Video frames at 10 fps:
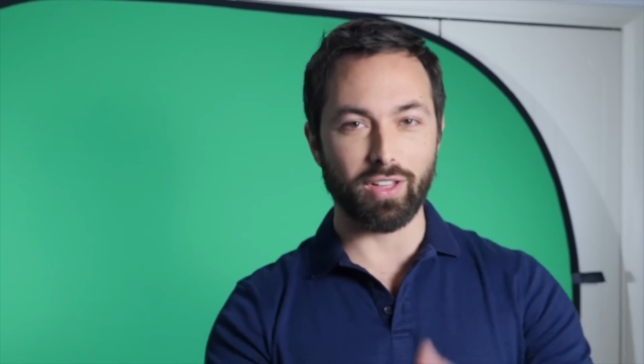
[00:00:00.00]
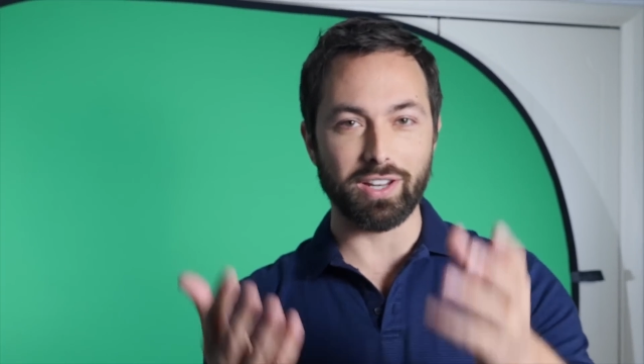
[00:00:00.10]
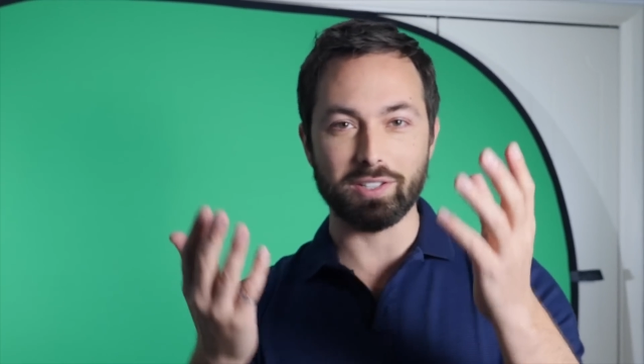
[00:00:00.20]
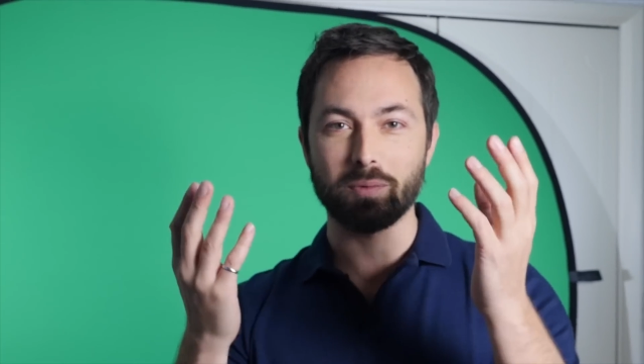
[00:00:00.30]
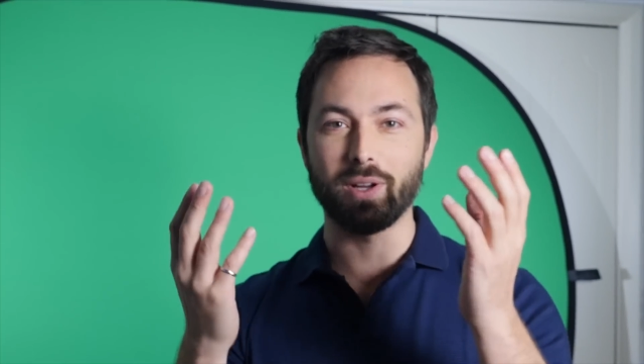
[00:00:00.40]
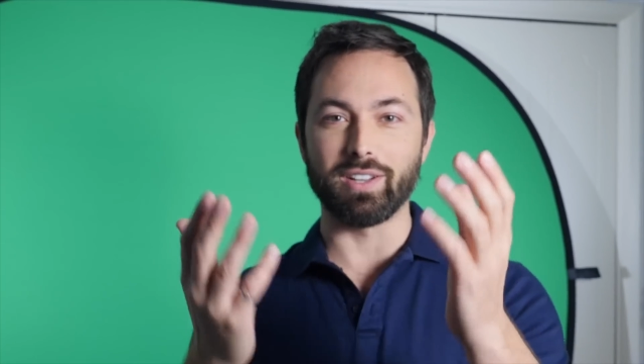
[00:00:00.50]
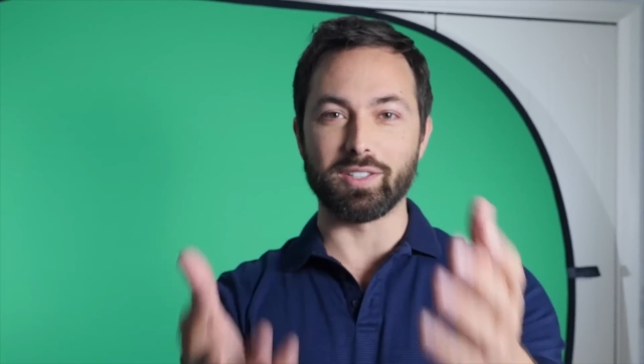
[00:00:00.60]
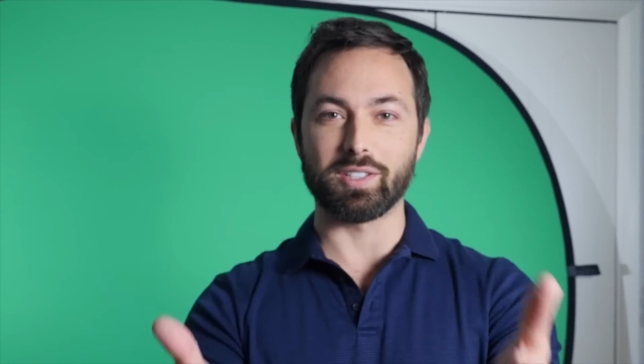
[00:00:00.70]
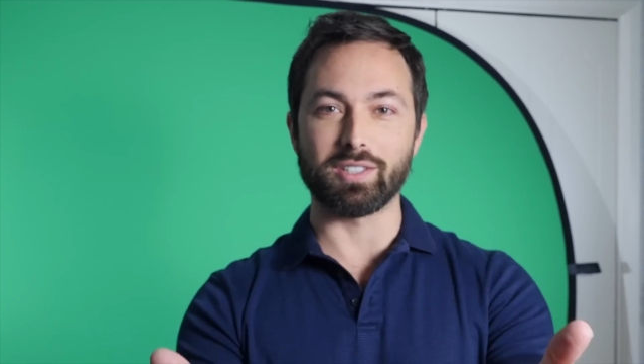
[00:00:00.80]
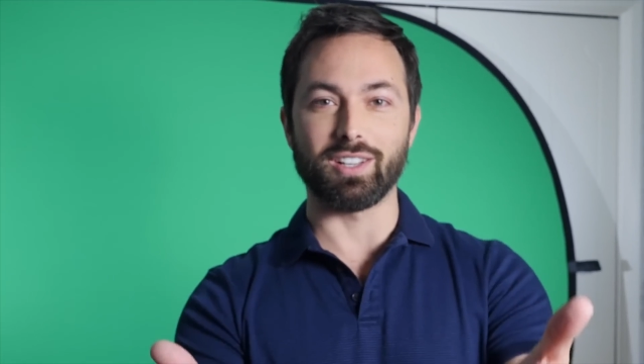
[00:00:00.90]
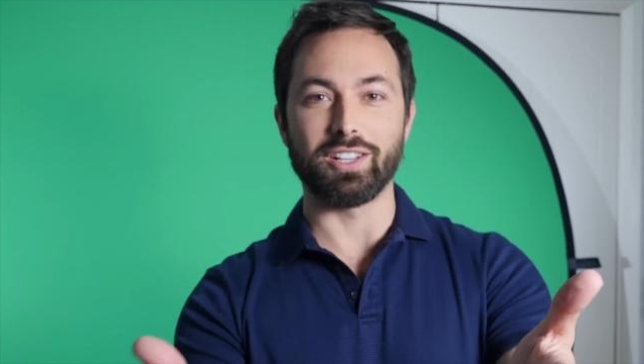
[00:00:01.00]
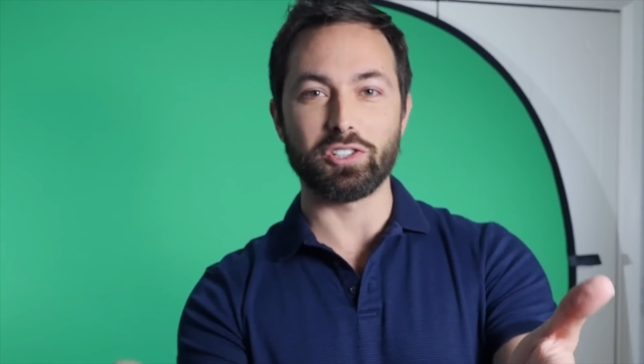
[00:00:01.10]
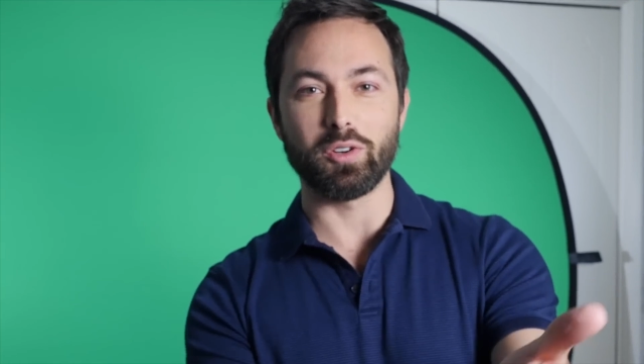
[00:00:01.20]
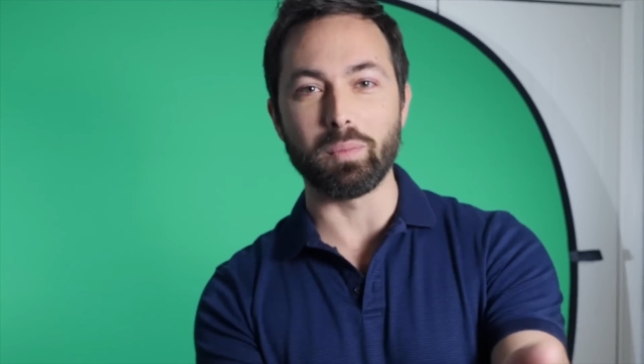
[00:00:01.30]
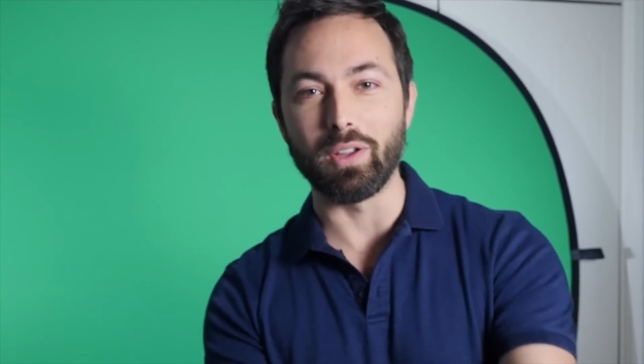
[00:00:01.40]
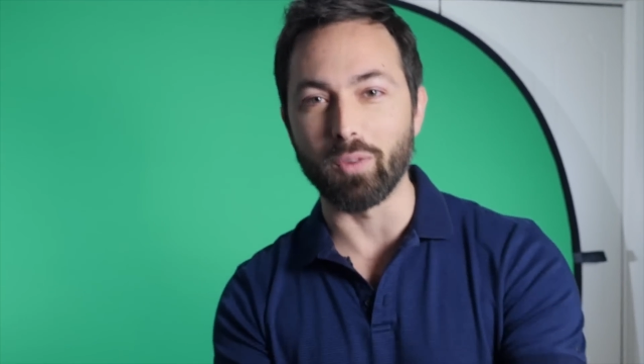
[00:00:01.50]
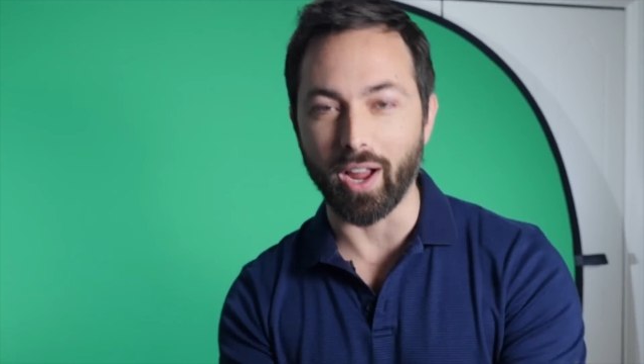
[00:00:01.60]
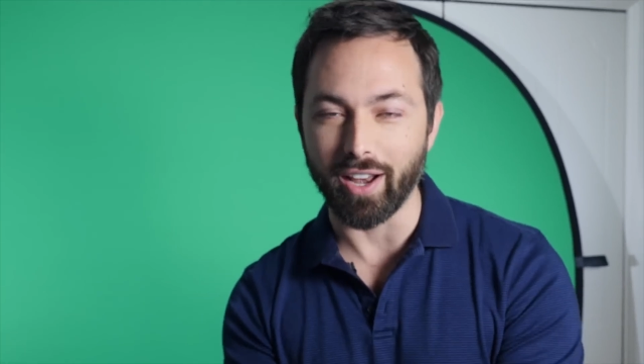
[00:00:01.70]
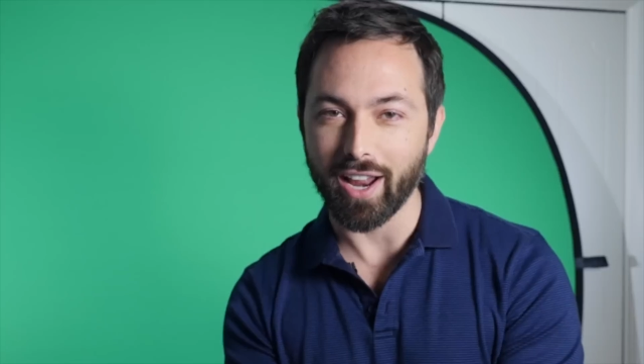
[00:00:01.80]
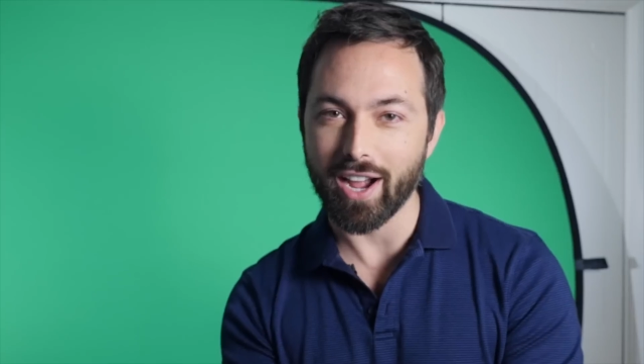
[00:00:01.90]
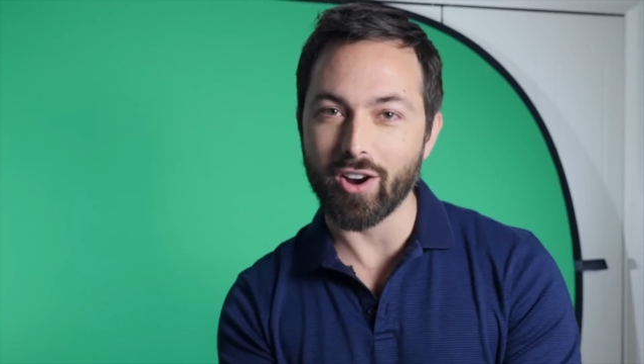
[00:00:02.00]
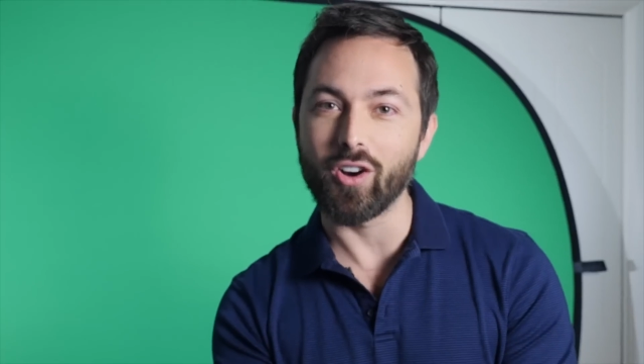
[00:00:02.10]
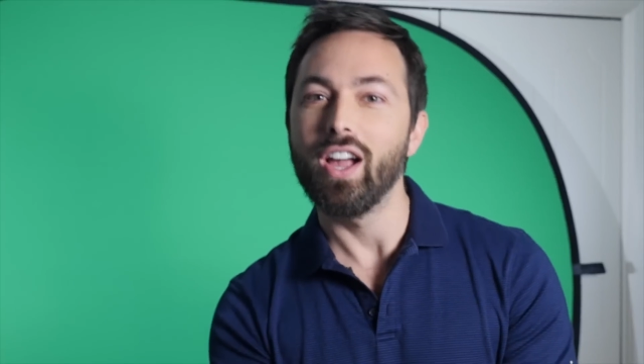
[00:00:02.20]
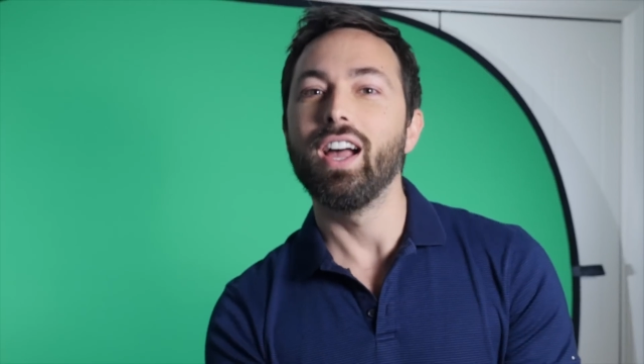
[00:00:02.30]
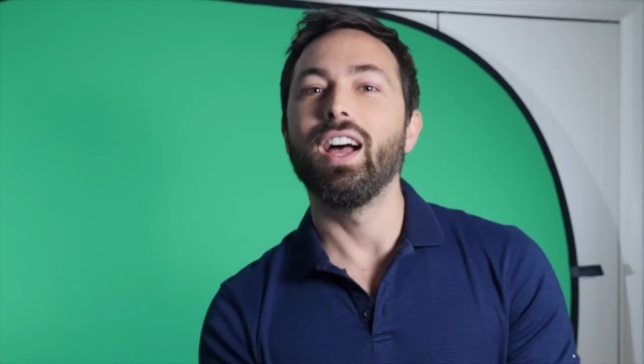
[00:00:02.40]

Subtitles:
That is what is shooting me right now.